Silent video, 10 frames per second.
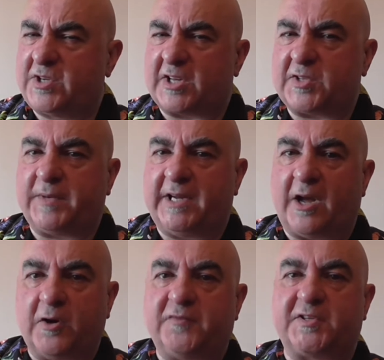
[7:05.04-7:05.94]
just be
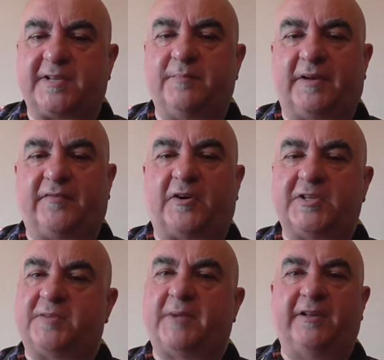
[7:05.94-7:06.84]

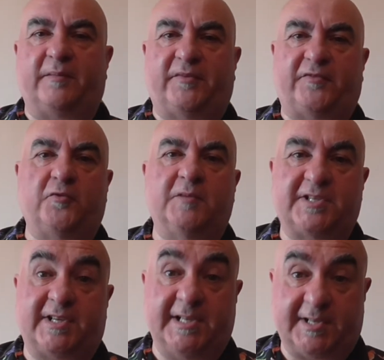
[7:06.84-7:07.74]
oversimplified to make the
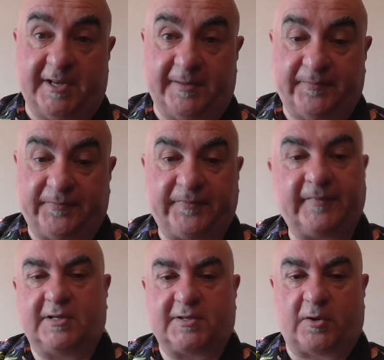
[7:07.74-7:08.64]
performance easier.
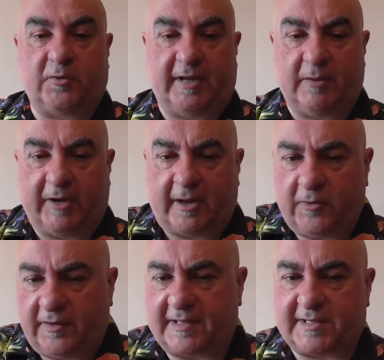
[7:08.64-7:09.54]
So here we go,
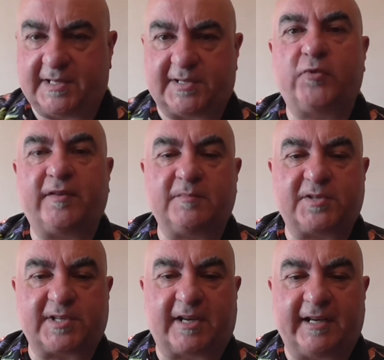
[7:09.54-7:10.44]
and this is rhythm
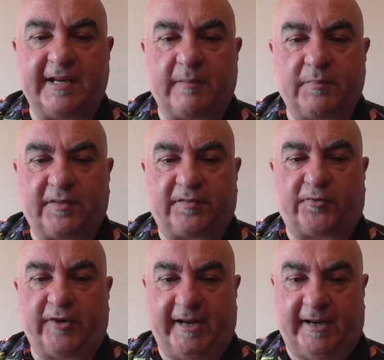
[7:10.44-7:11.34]
study number
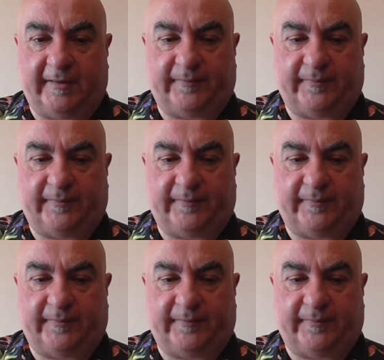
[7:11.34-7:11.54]
3.